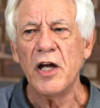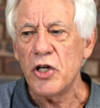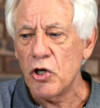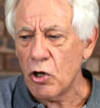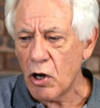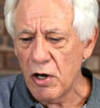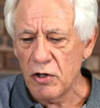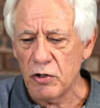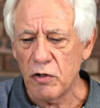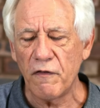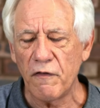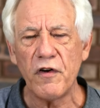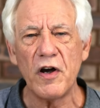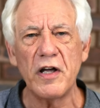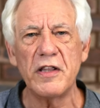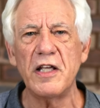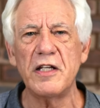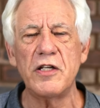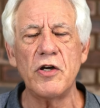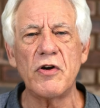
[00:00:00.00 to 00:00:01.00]
you're going to
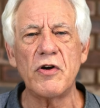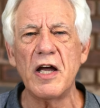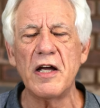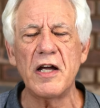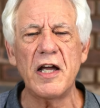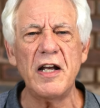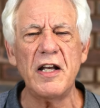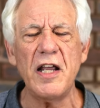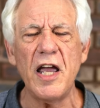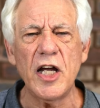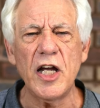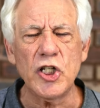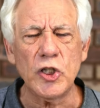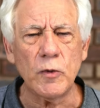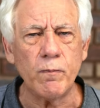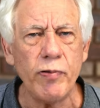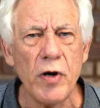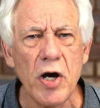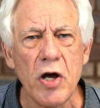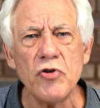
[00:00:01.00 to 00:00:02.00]
find that you can get
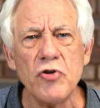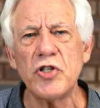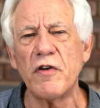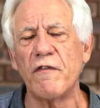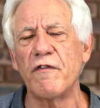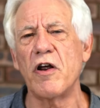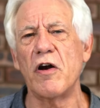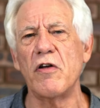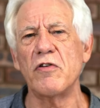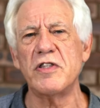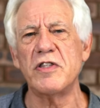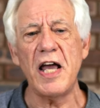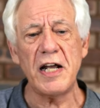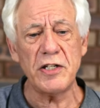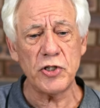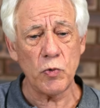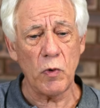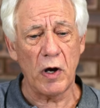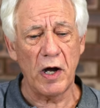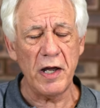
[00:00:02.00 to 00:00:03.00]
explosive growth.
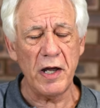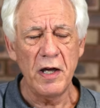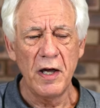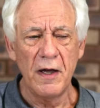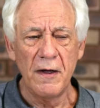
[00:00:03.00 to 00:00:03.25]
That's why,